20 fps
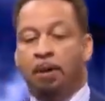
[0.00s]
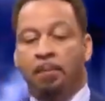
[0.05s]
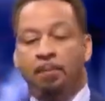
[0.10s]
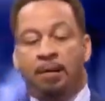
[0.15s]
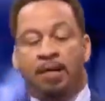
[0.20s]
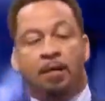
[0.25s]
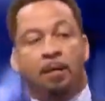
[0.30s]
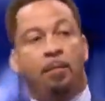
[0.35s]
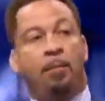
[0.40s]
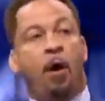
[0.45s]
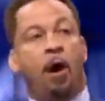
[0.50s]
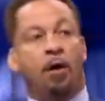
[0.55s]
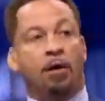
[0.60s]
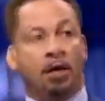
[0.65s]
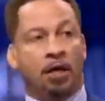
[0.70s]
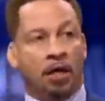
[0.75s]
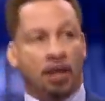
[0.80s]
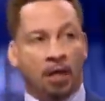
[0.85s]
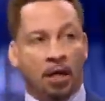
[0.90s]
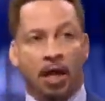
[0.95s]
but being a part
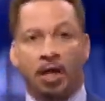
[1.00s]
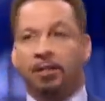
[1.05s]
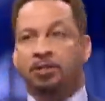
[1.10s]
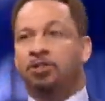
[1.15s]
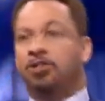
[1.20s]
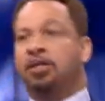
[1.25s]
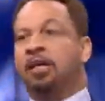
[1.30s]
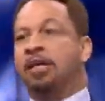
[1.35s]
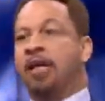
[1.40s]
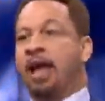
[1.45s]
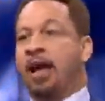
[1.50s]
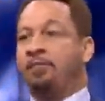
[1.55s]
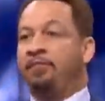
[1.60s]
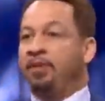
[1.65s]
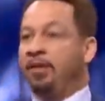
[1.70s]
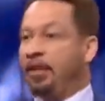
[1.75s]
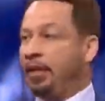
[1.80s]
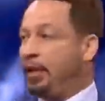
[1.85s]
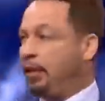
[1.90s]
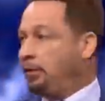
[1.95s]
of Klutch and
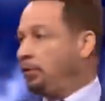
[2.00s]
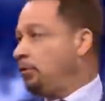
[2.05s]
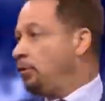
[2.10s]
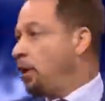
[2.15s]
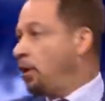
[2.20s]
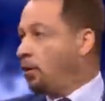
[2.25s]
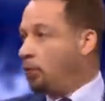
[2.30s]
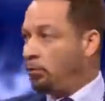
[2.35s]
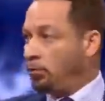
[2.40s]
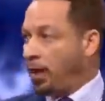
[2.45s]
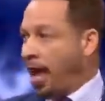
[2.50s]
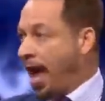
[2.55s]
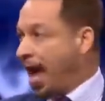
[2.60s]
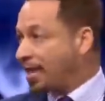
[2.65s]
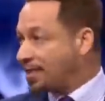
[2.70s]
having, you know,